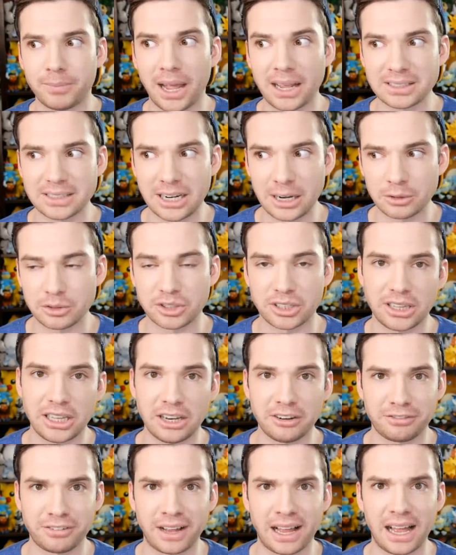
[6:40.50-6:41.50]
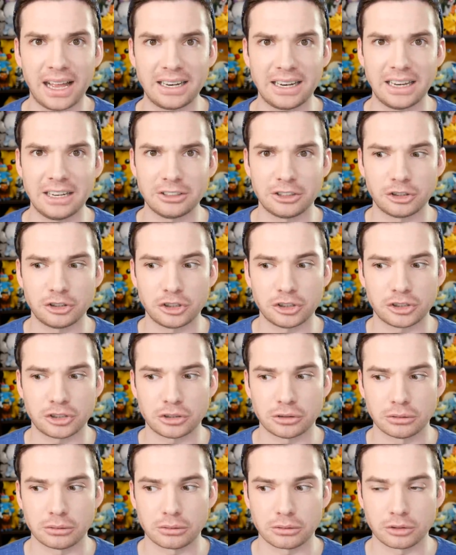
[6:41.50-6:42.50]
has now solidified into
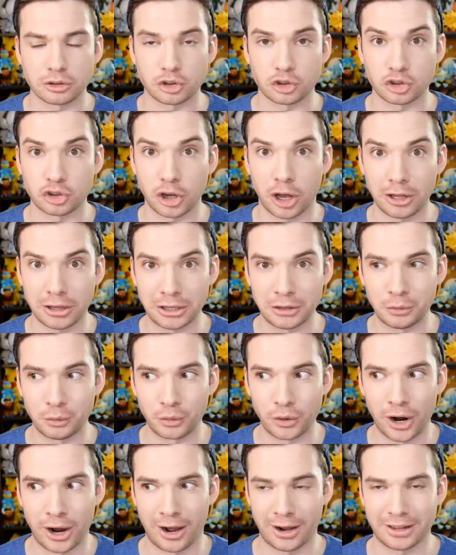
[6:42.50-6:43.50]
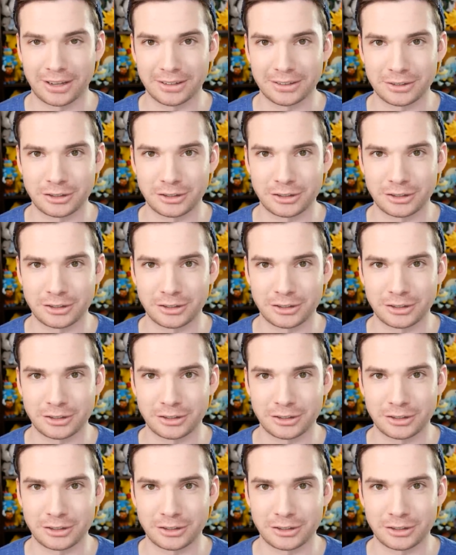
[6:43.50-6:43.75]
just solid rock.